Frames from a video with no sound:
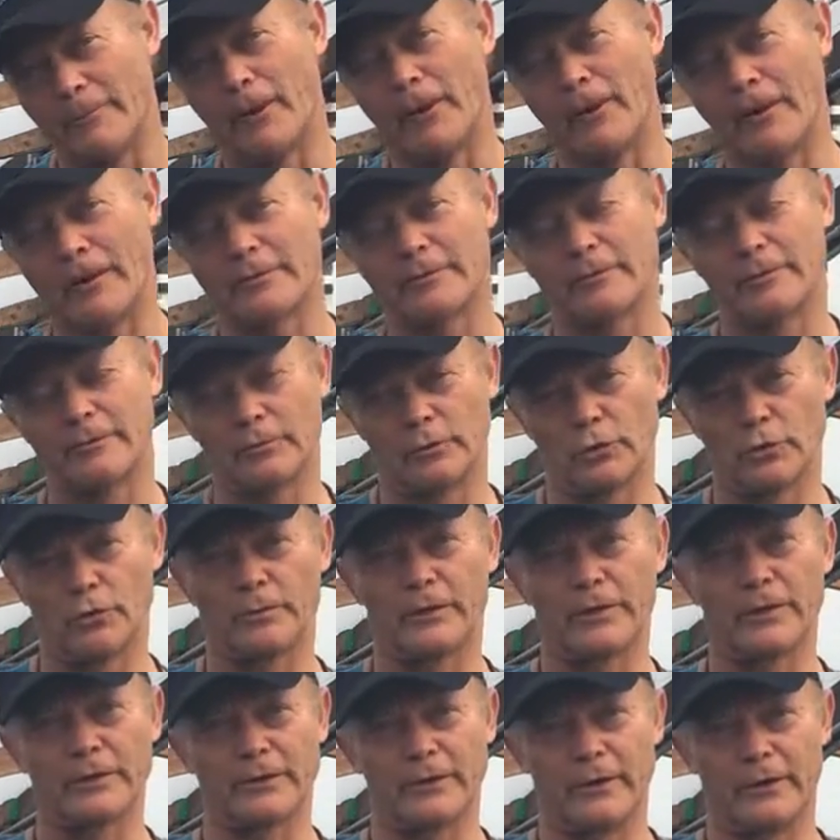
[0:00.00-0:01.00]
Mark from
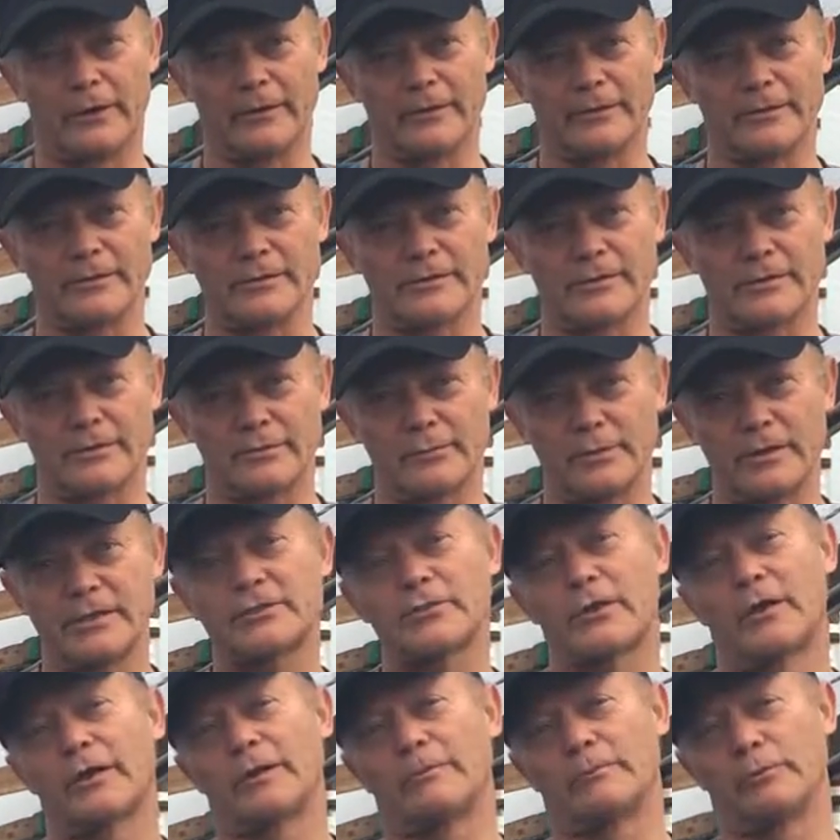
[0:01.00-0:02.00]
Bluebird Gardens. We
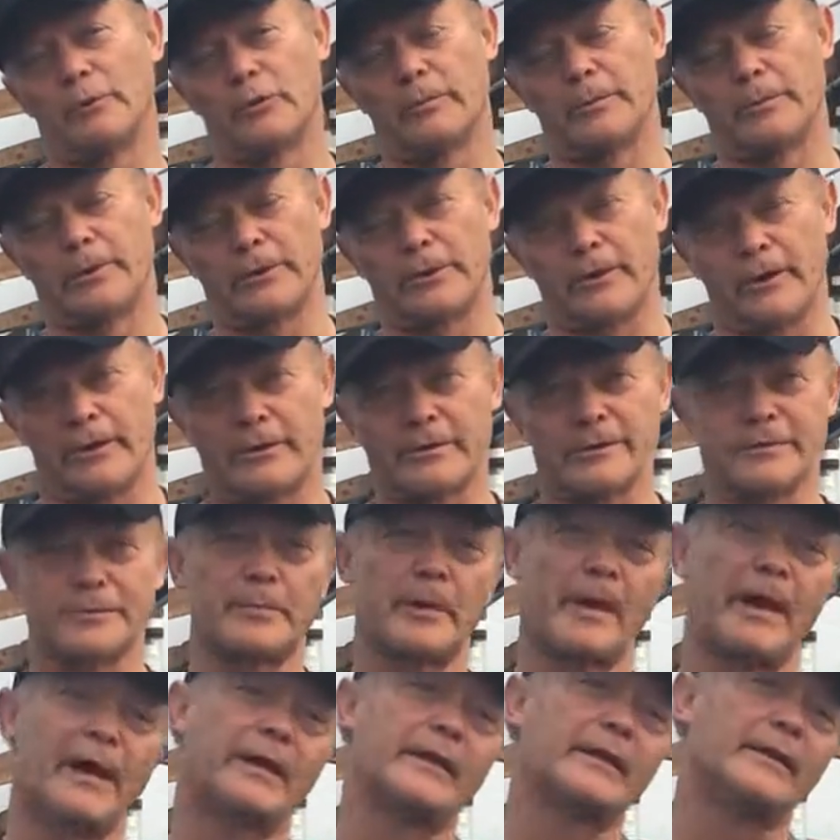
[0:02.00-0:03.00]
started Bluebird Gardens
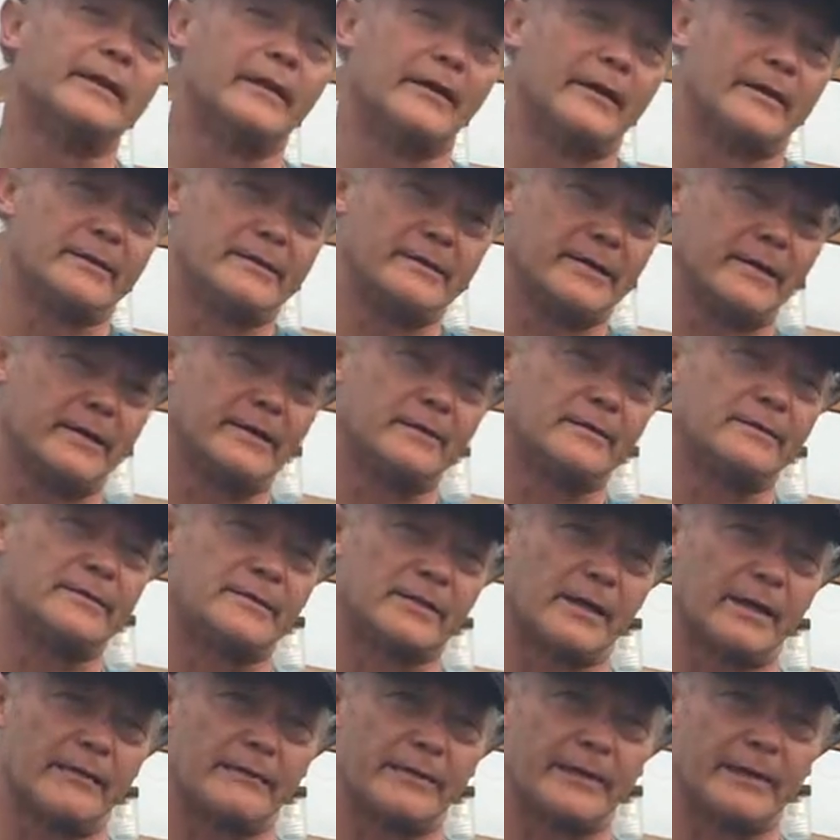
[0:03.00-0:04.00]
back in
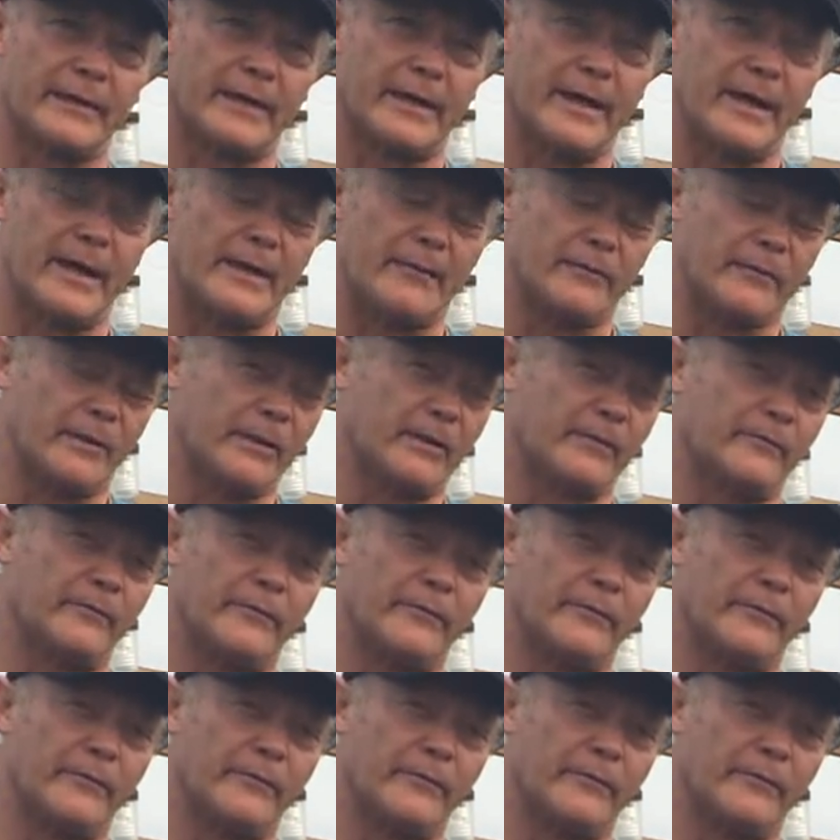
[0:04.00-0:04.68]
1978. We had a